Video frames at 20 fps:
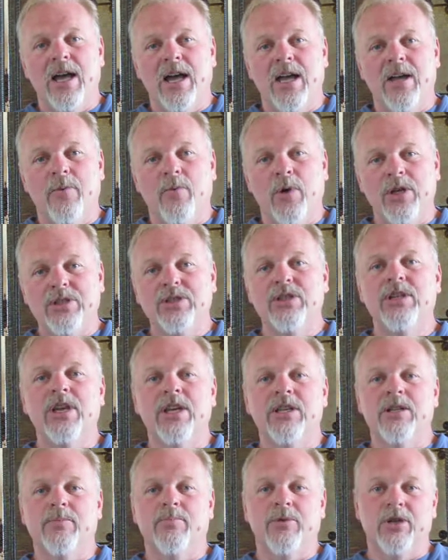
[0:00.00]
once you
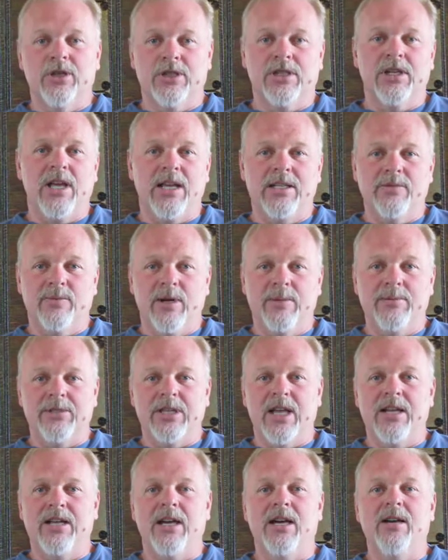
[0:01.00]
get your personalized
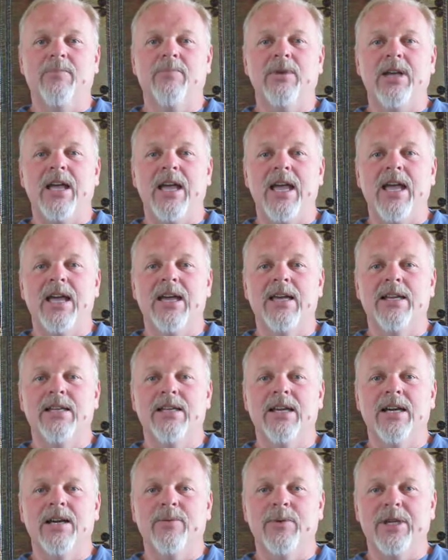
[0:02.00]
website up
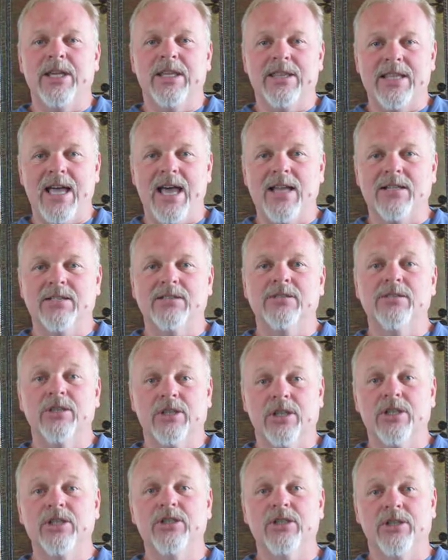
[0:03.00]
and we get that
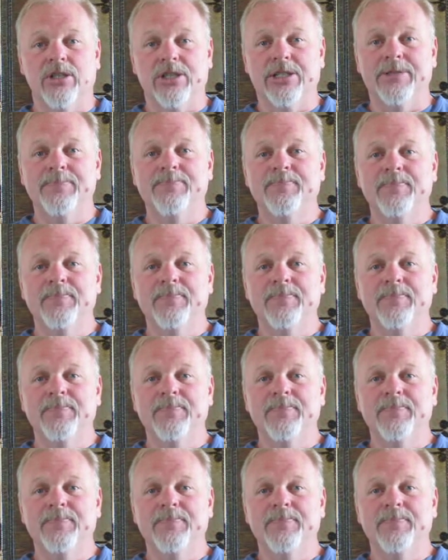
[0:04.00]
looking good,